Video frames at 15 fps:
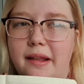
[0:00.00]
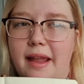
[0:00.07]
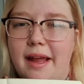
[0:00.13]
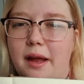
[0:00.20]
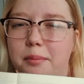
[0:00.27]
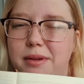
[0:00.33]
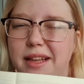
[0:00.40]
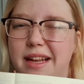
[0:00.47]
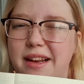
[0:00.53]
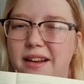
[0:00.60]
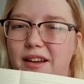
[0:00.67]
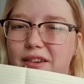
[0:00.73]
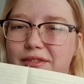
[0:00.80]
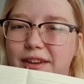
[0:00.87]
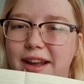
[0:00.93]
like a pleat
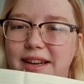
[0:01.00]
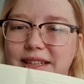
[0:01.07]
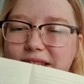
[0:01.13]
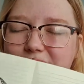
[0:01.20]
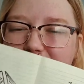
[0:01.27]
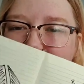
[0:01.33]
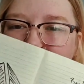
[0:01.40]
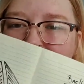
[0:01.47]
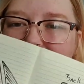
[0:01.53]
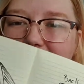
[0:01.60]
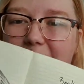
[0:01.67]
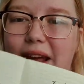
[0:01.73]
effect to it